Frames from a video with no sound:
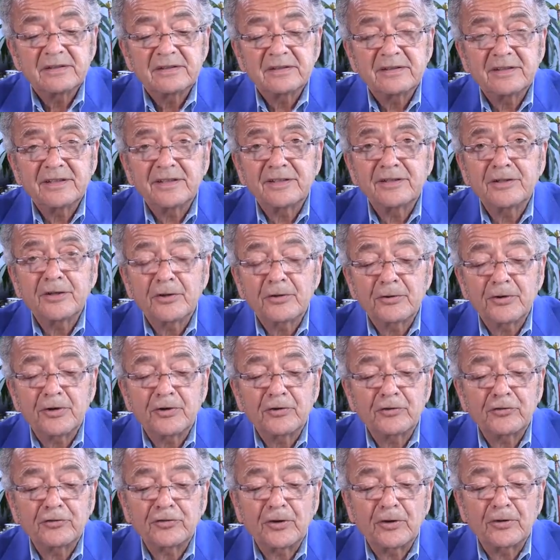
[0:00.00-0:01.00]
I didn't know they were going
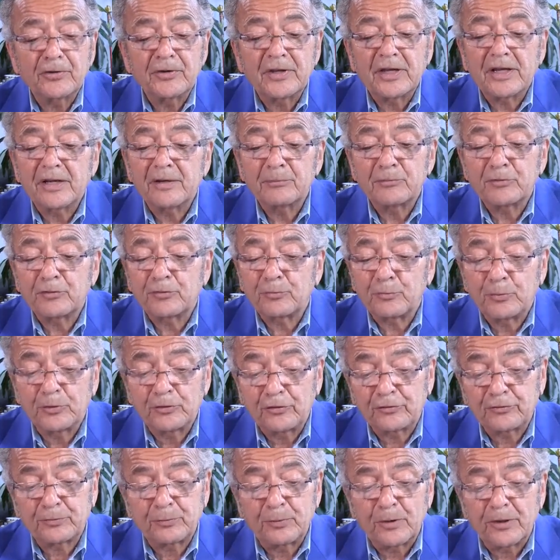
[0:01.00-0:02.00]
to show that. We're
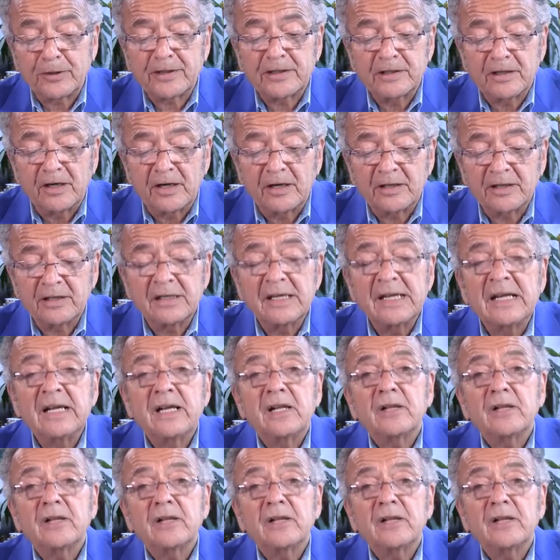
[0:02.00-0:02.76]
just working on it.